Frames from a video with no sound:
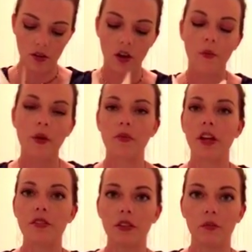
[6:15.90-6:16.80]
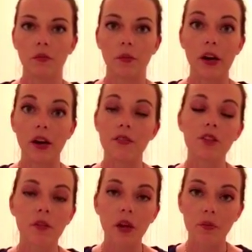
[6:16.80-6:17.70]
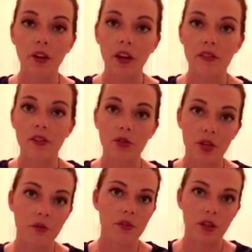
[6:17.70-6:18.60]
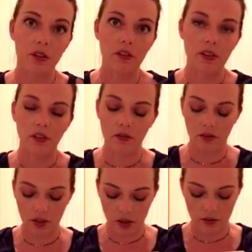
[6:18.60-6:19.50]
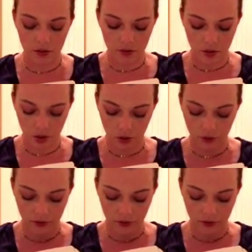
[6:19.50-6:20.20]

all my plans in. But I still made plans, I just haven't decorated it really nice. So